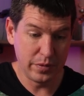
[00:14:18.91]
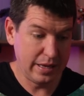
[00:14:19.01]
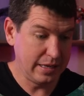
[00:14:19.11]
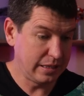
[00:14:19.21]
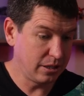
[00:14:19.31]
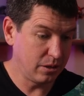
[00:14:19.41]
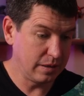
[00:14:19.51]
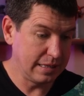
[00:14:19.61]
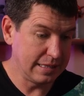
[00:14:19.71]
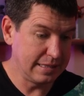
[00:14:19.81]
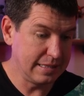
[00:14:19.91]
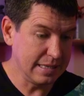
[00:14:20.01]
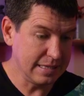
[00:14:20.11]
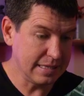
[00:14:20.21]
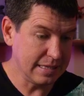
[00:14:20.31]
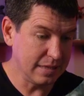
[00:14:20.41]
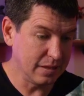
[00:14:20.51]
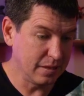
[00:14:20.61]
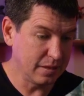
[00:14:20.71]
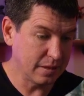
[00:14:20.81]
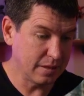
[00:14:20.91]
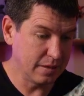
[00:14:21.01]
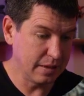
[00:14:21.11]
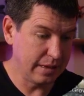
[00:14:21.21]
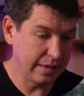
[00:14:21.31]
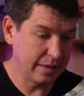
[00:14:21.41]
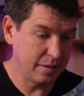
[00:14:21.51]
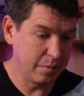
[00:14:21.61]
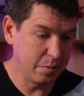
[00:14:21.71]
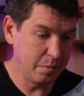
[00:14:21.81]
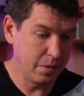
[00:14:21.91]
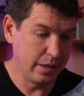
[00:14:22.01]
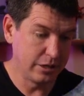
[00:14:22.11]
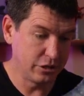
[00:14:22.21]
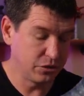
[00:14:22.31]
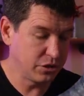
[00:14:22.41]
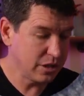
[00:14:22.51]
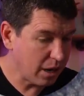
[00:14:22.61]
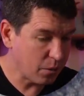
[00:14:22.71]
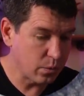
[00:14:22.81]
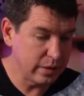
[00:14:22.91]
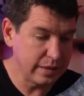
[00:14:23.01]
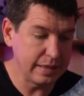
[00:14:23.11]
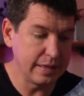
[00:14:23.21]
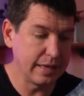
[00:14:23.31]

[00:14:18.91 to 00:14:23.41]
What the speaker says: and it doesn't look like much. There's not really